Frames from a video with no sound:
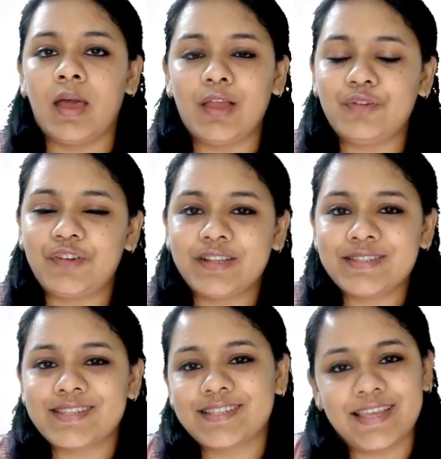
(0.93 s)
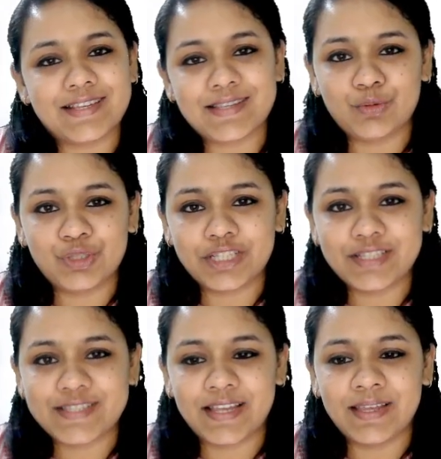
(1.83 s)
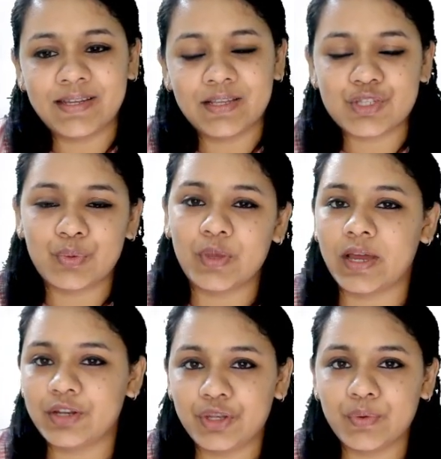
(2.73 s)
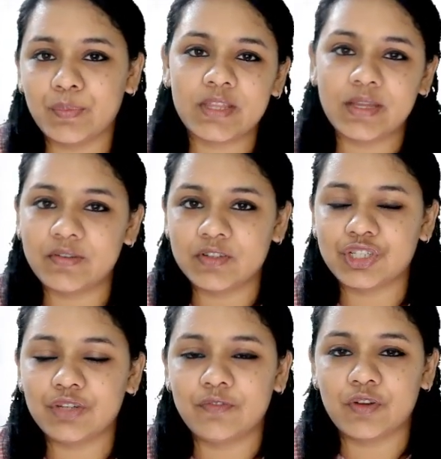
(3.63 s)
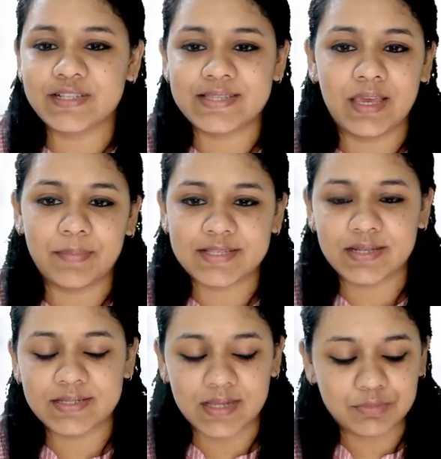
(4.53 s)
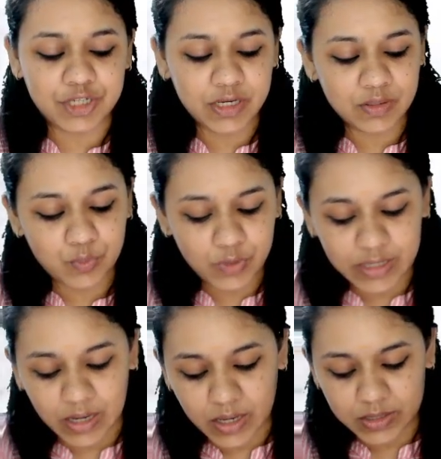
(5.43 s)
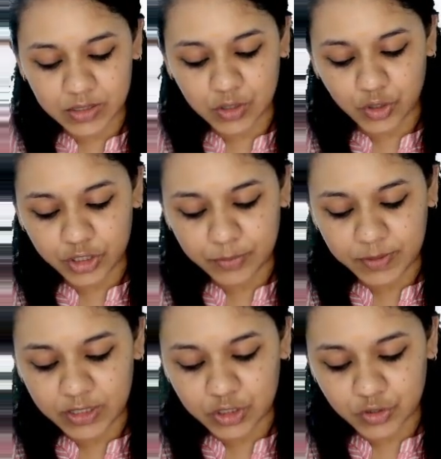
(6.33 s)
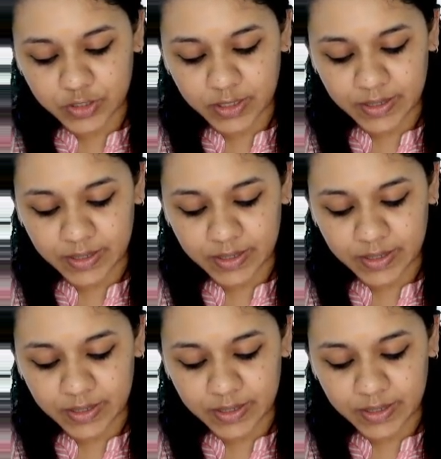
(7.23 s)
Hello friends, CS Anuja this side. So we're continuing with our revision for the CMSL subject. We are going to be looking